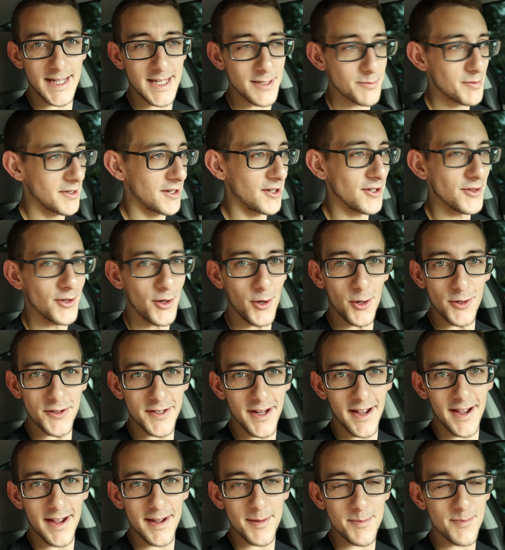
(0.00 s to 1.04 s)
He's been good the whole
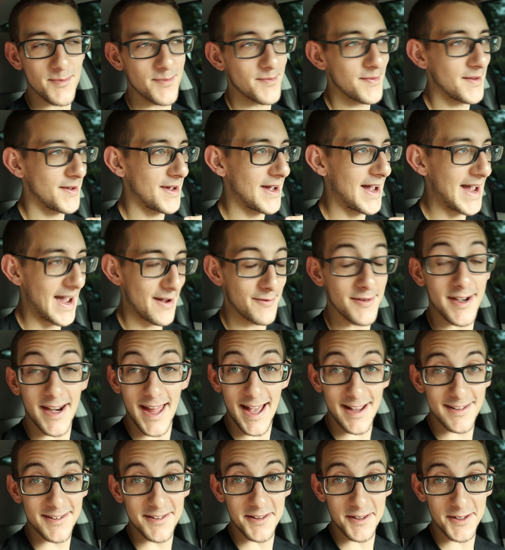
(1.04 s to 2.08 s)
time having an
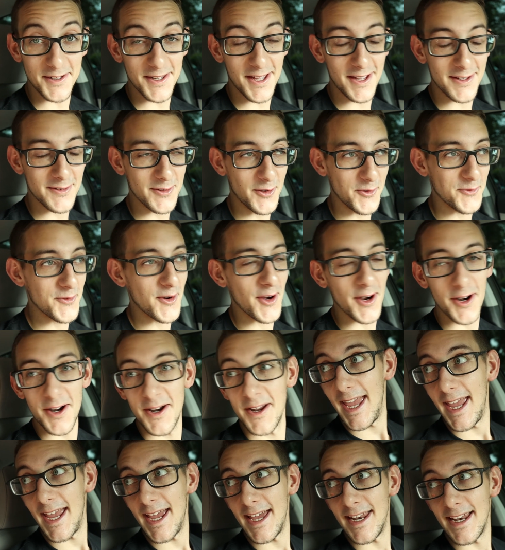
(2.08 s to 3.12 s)
excellent day so far.
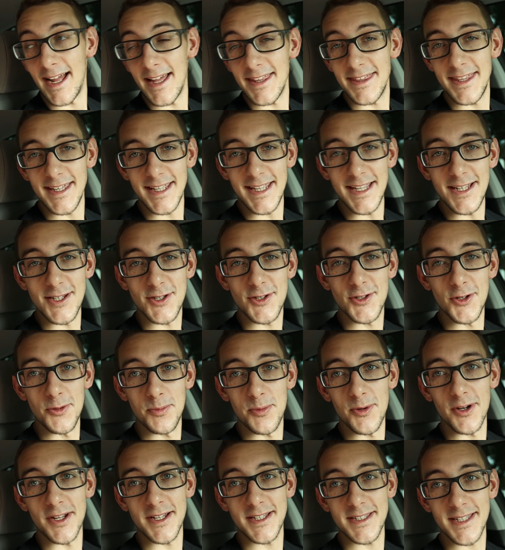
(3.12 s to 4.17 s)
And I think he's
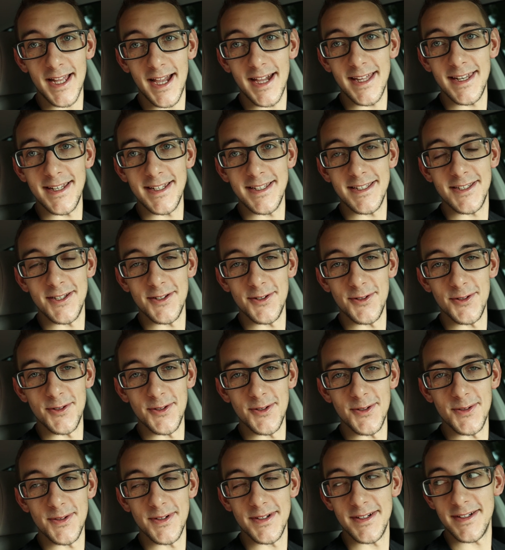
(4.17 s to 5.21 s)
super excited
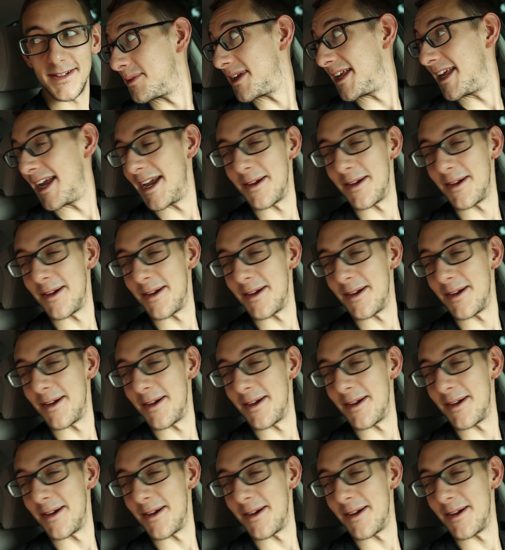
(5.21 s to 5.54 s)
to be